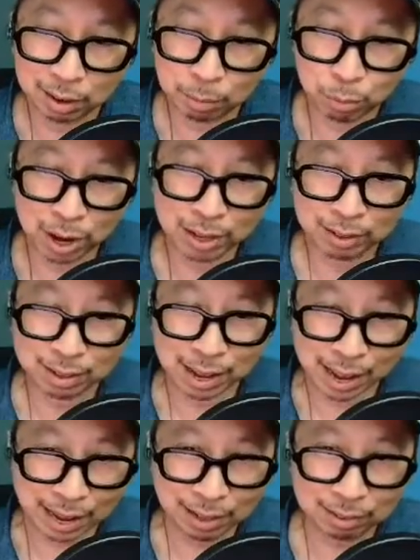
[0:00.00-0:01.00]
Brandon
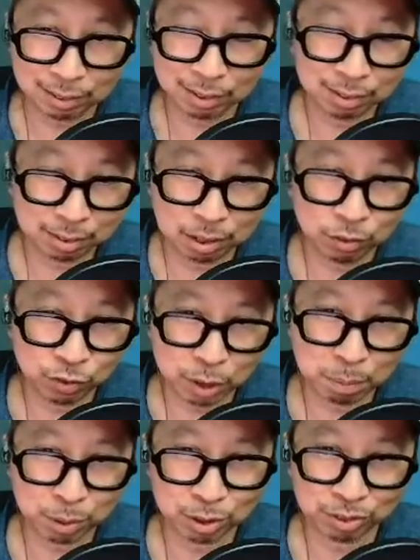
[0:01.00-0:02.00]
hates this
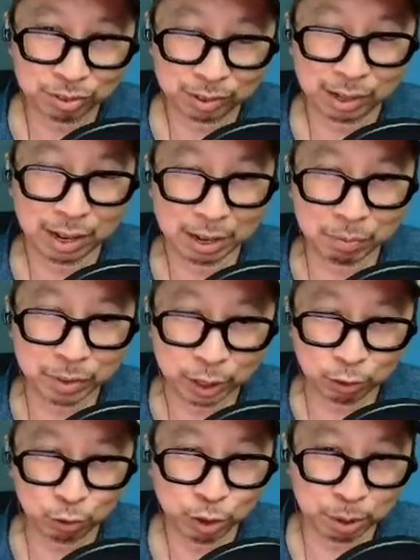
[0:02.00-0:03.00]
TV per se,
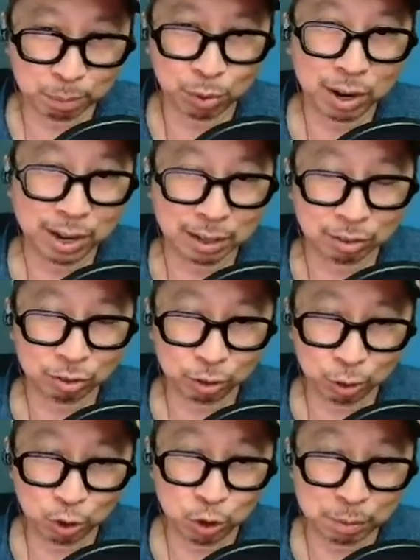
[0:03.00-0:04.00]
it's for the price.
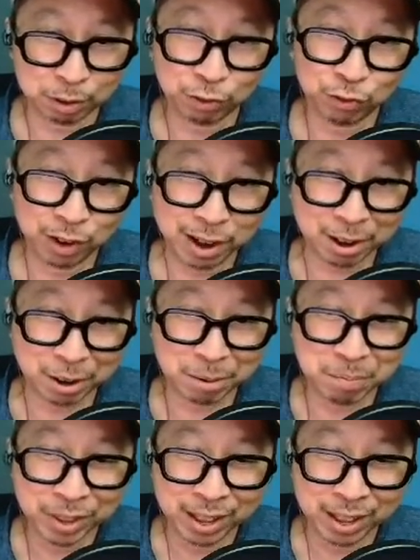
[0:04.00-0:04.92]
So to be fair,